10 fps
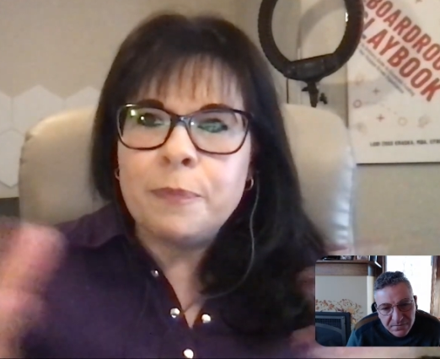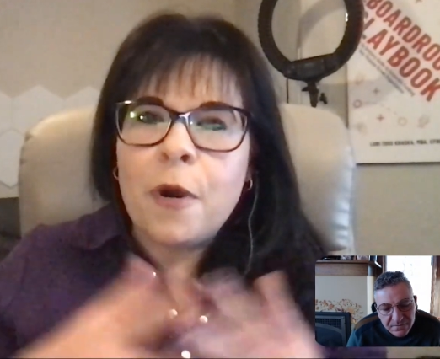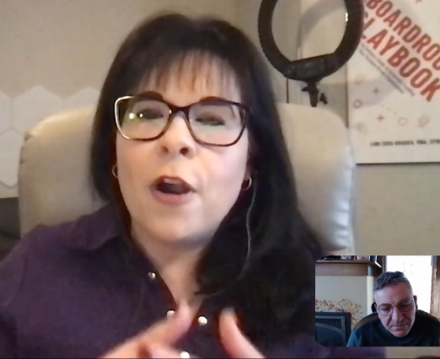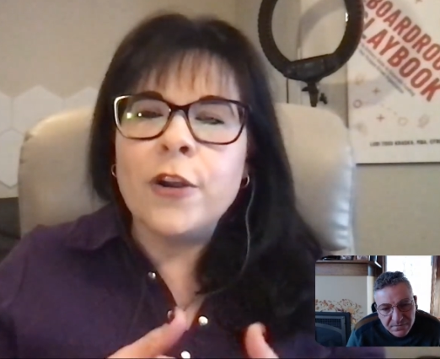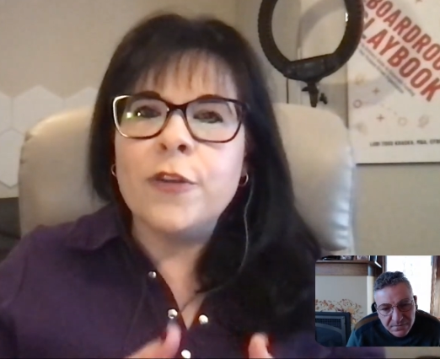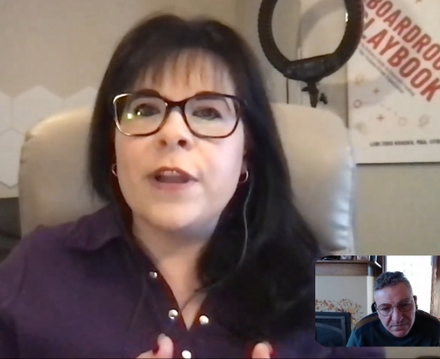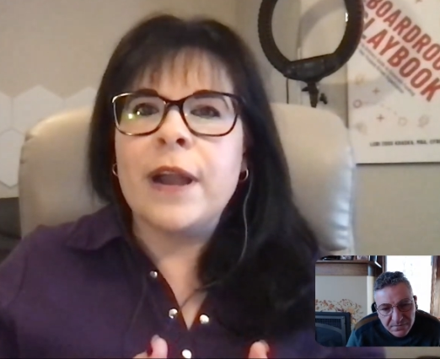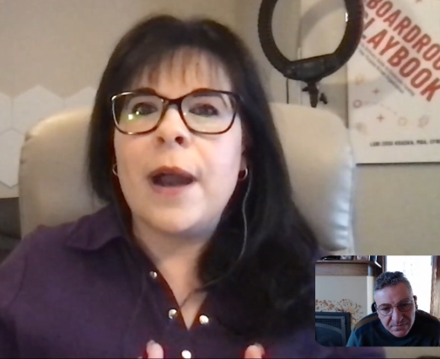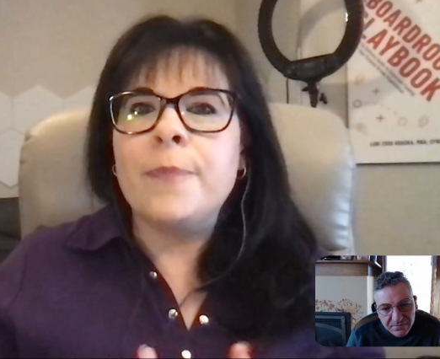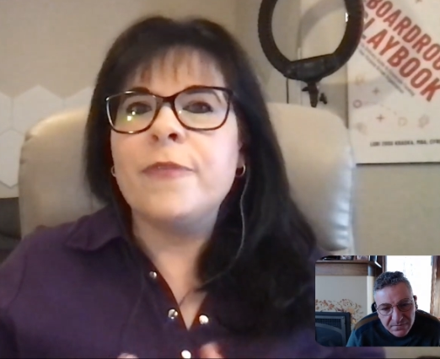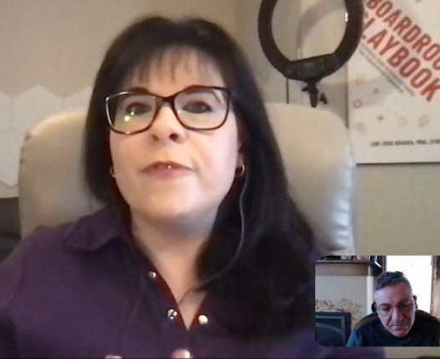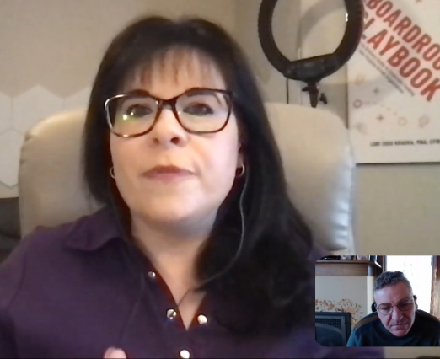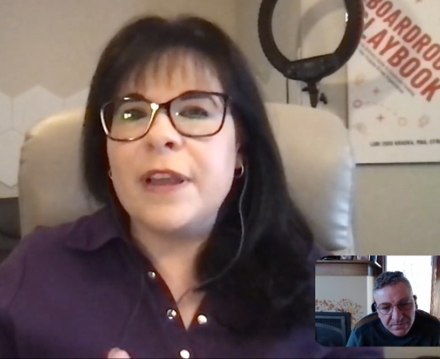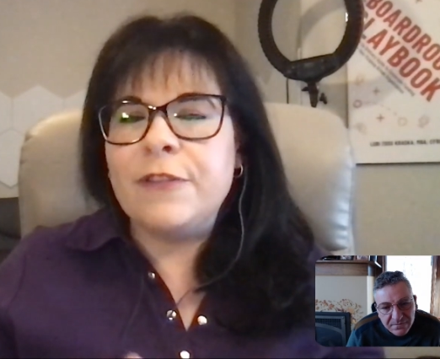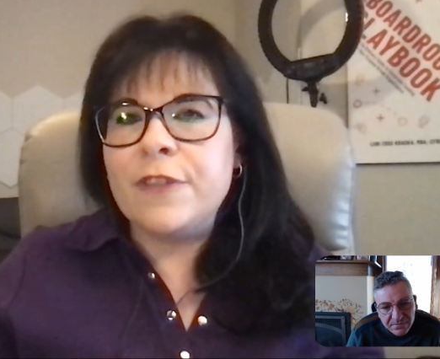Speaker 1: partnering up
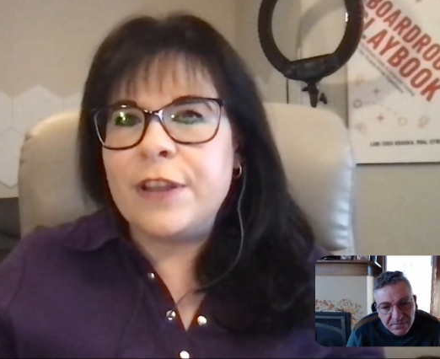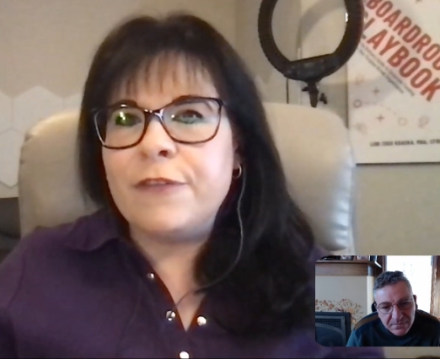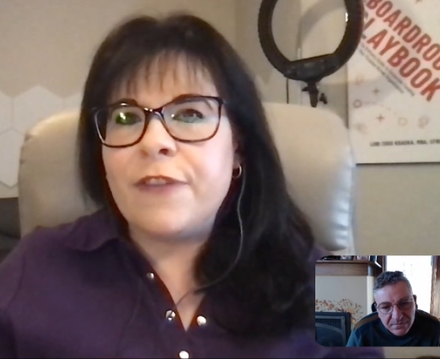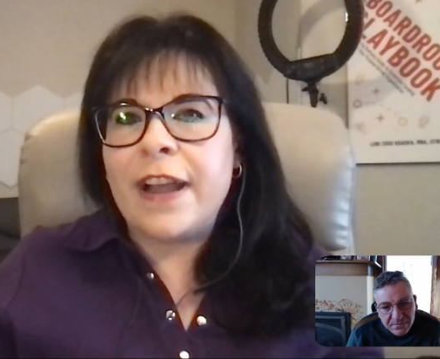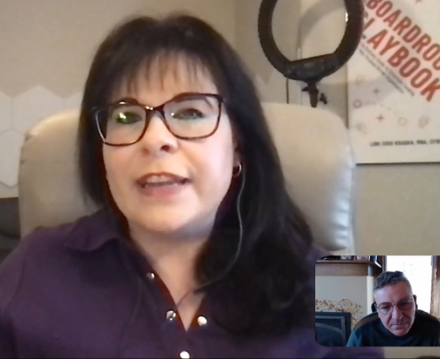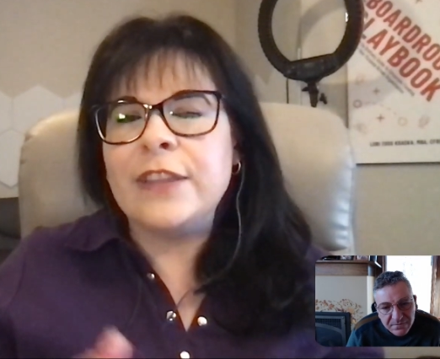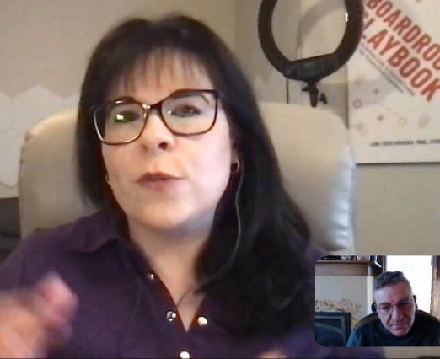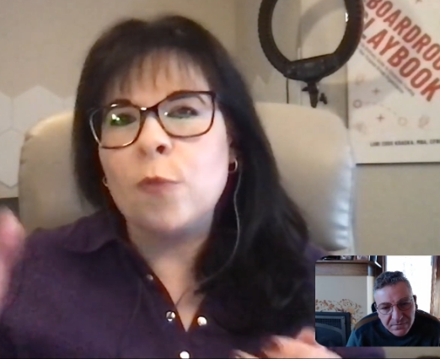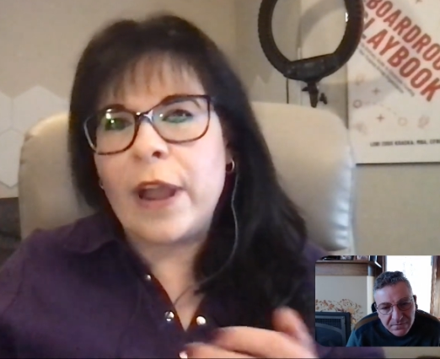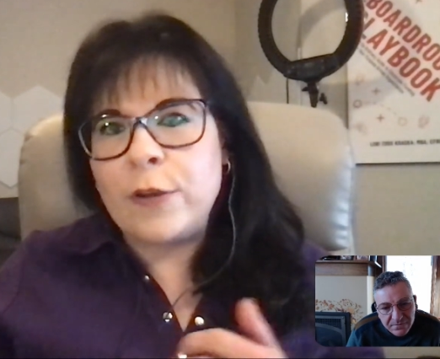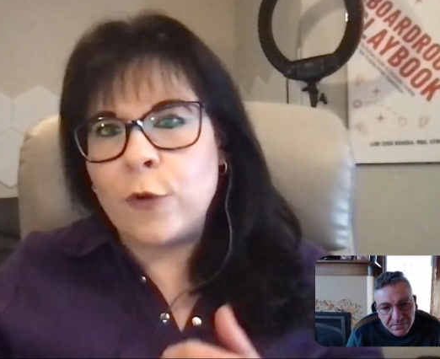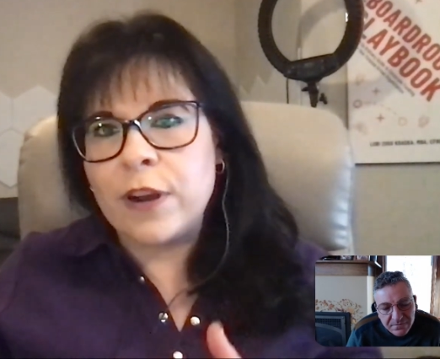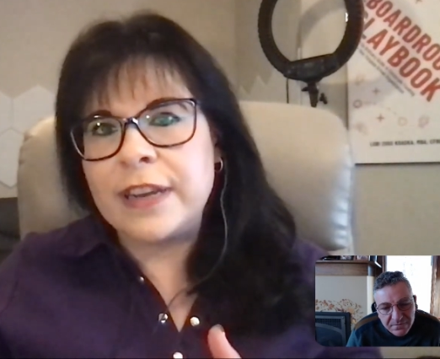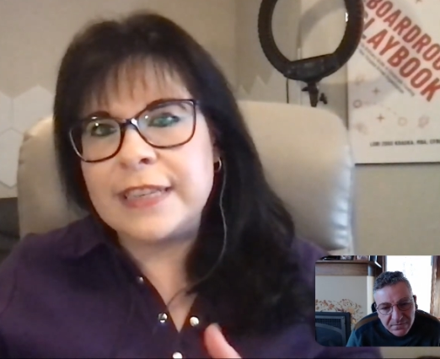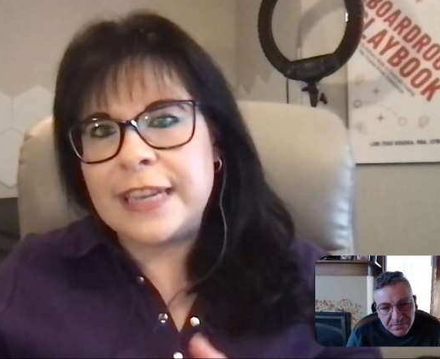in, in finding the right
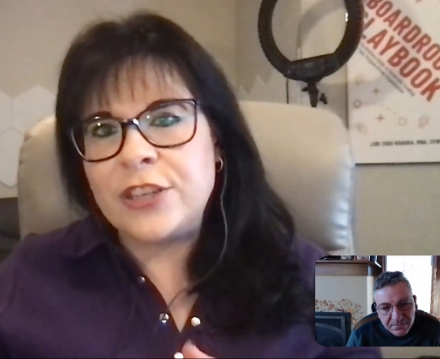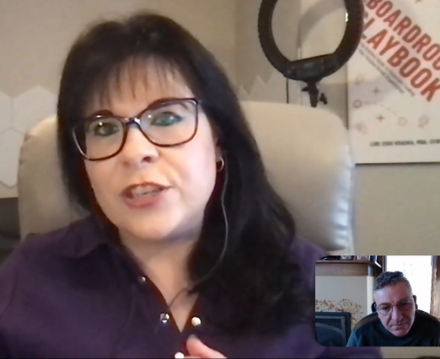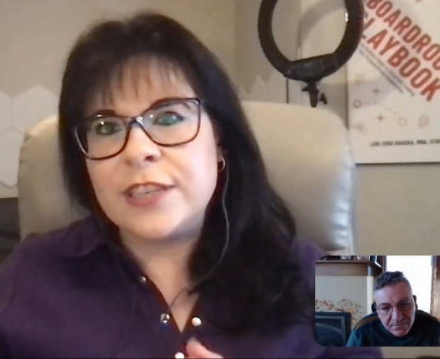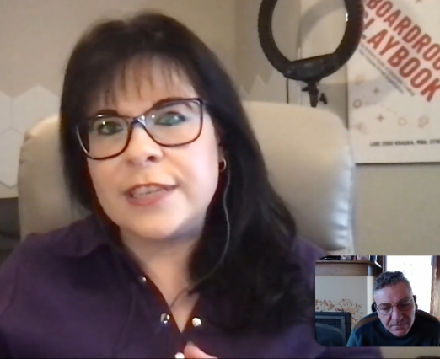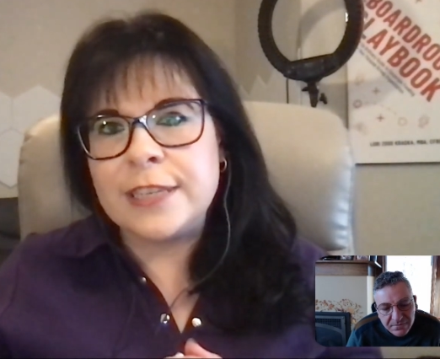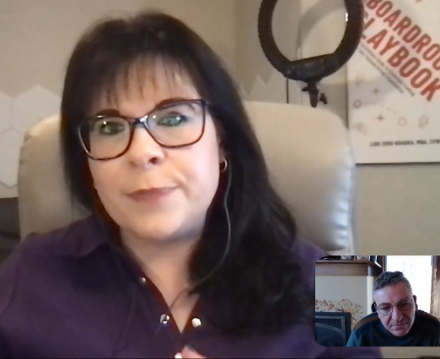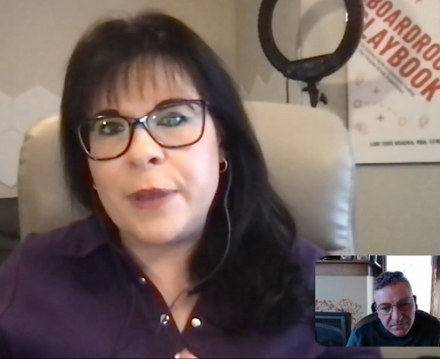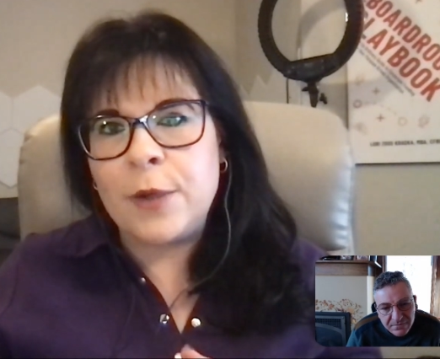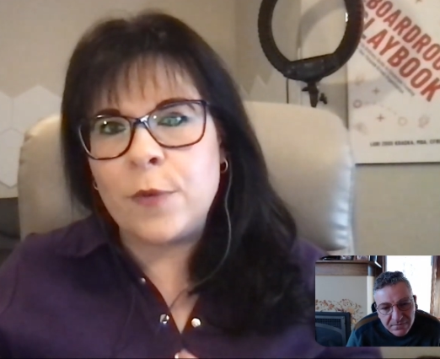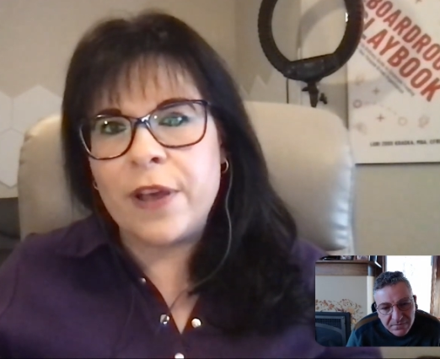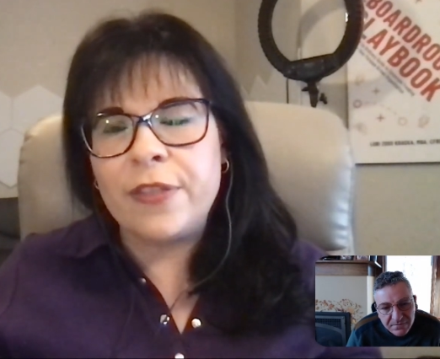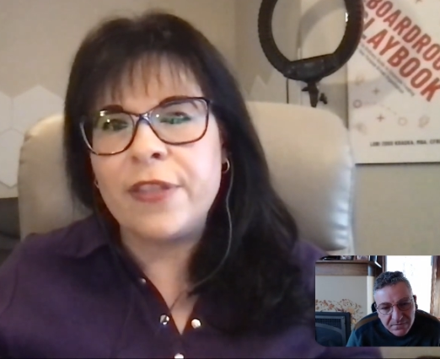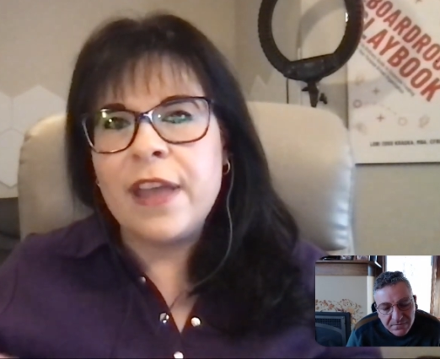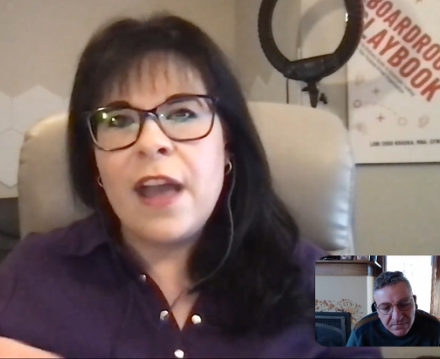organizations to speak with,